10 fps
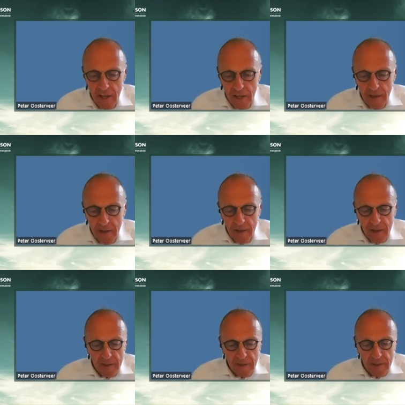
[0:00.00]
Uh,
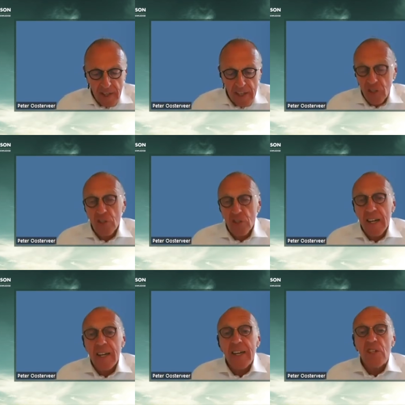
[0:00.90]
that's
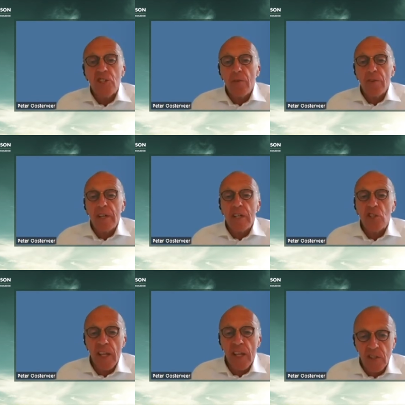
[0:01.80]
that in itself already
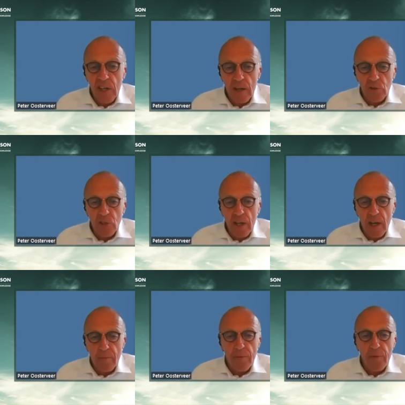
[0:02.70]
stands out.
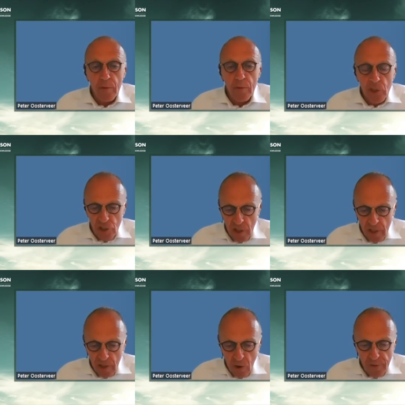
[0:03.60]
Our performance
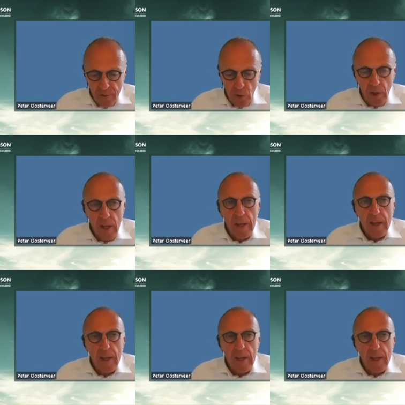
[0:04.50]
uh, overall